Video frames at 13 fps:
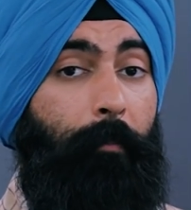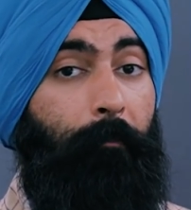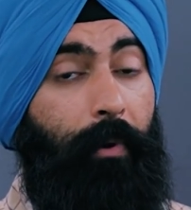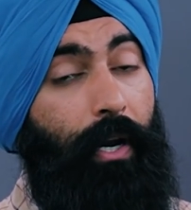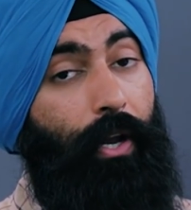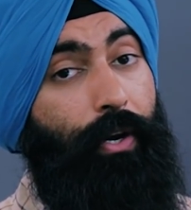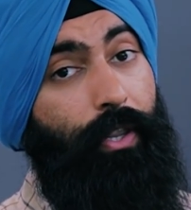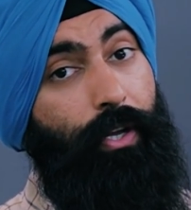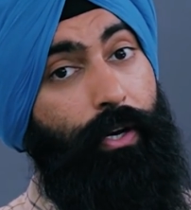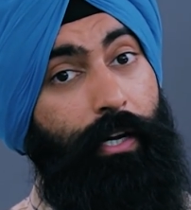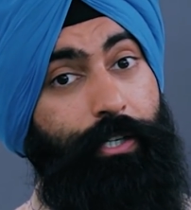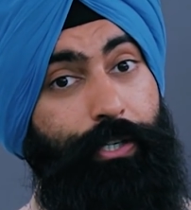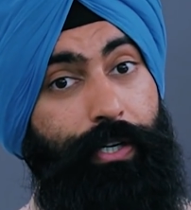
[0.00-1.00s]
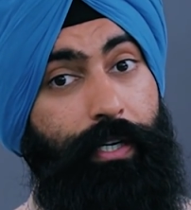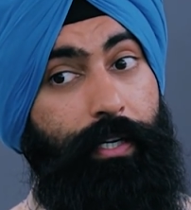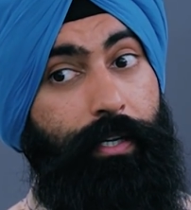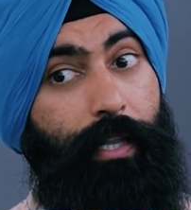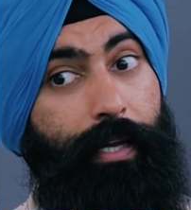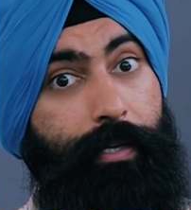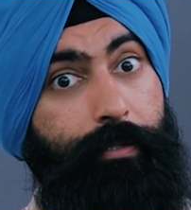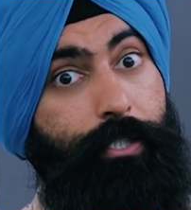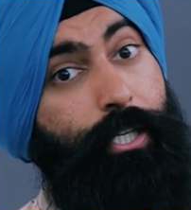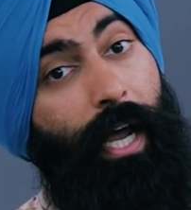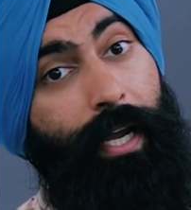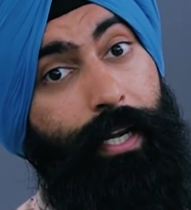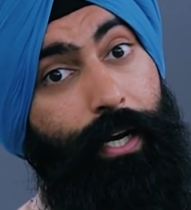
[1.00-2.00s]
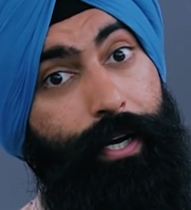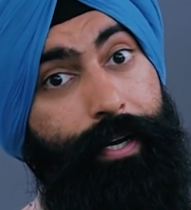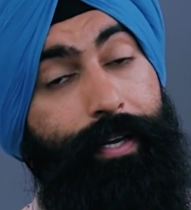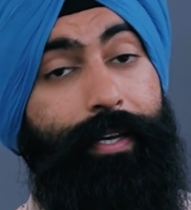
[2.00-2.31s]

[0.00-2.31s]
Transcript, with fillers: but another country like China